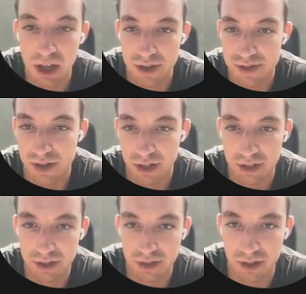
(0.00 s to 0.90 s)
That's
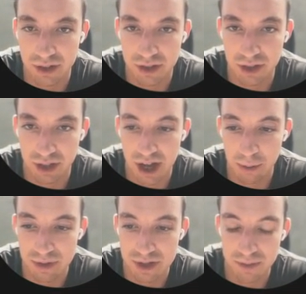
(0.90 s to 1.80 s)
that can
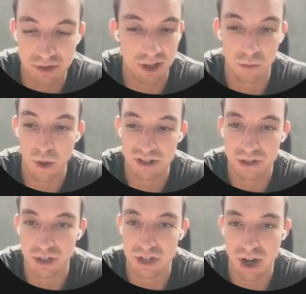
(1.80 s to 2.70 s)
help in terms of like when
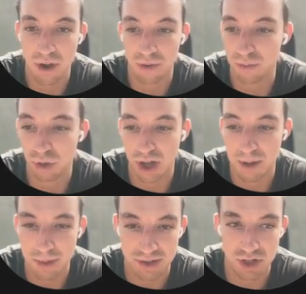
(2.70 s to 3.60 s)
to reach out and what kind
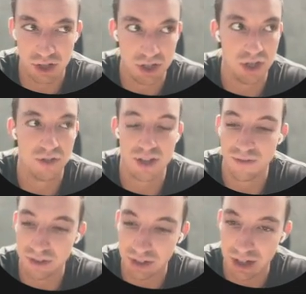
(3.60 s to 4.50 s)
of messaging to use and
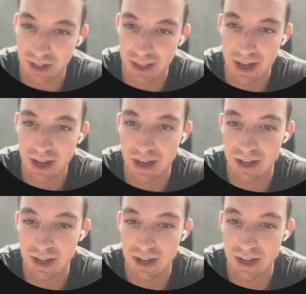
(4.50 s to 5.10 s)
everything like that.